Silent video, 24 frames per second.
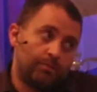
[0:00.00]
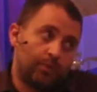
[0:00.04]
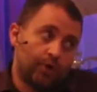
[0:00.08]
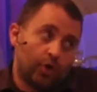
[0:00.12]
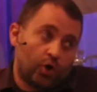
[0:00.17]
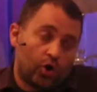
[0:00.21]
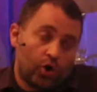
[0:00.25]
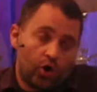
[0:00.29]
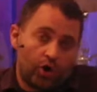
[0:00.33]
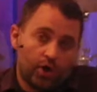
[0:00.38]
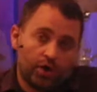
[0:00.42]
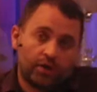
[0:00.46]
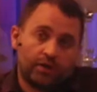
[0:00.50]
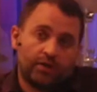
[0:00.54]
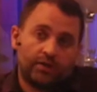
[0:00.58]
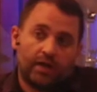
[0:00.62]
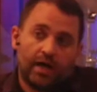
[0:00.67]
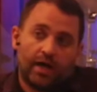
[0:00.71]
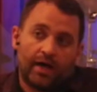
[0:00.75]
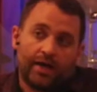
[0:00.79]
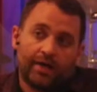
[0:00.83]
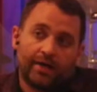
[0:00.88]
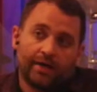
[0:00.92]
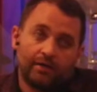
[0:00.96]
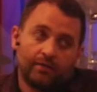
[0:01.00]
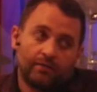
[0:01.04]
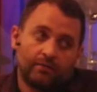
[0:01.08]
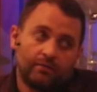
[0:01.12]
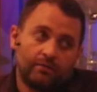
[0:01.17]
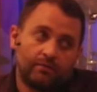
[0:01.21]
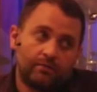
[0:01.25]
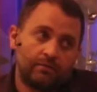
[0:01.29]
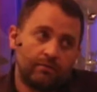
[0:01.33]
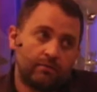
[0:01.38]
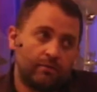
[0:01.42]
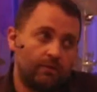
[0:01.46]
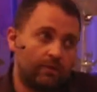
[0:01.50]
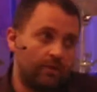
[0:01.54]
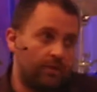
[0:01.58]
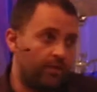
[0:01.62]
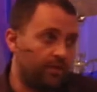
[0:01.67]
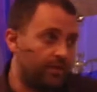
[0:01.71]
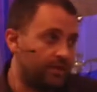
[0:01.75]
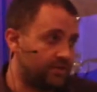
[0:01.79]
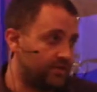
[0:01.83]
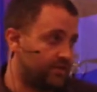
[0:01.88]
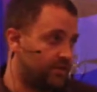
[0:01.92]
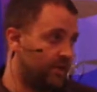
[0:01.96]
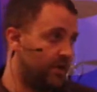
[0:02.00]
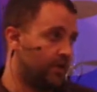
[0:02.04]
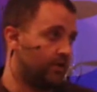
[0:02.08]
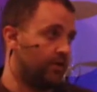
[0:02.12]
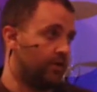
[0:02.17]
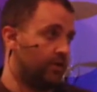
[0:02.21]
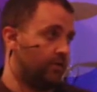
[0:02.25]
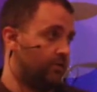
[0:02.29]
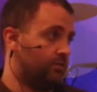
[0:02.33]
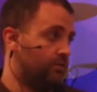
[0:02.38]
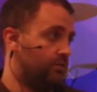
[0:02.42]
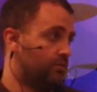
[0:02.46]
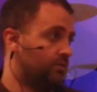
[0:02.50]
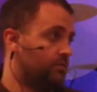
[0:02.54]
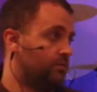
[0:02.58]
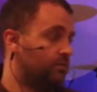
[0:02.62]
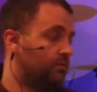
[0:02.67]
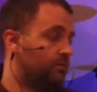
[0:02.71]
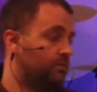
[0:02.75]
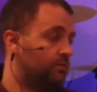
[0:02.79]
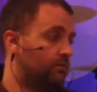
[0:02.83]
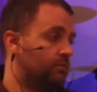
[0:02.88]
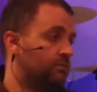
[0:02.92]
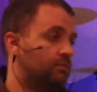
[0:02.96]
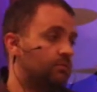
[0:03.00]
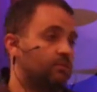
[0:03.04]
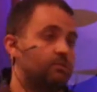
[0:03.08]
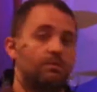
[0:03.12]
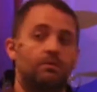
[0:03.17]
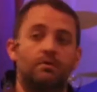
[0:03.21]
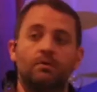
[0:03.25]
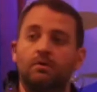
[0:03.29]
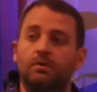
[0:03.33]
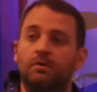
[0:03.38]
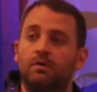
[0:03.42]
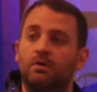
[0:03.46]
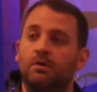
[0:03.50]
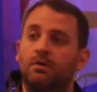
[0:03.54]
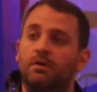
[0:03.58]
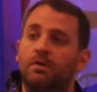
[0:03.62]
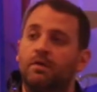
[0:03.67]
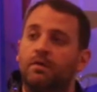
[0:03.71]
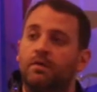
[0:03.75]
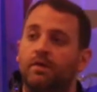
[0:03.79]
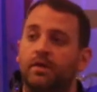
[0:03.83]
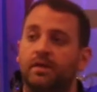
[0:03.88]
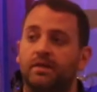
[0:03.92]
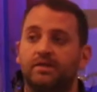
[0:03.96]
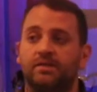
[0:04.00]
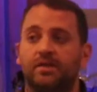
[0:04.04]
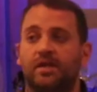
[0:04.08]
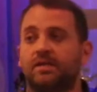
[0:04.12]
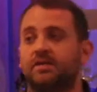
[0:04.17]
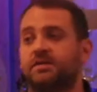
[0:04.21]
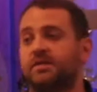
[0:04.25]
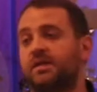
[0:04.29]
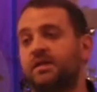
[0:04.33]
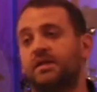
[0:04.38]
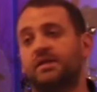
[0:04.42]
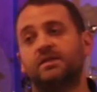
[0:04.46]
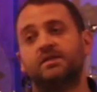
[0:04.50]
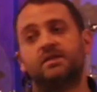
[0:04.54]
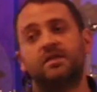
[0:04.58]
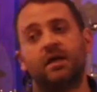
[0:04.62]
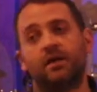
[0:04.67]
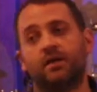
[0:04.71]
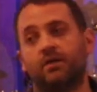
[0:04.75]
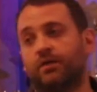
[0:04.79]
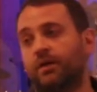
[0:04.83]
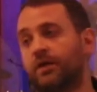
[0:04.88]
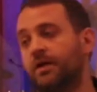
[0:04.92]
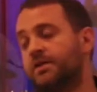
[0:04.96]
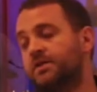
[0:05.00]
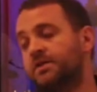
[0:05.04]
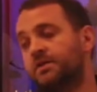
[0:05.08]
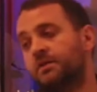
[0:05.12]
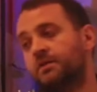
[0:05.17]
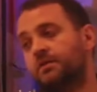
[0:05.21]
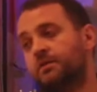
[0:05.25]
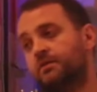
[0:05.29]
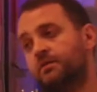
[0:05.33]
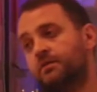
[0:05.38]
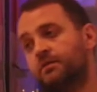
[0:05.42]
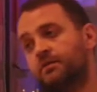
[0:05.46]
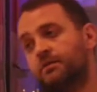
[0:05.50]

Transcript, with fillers: but on a line that's narrow that says he is not crazy,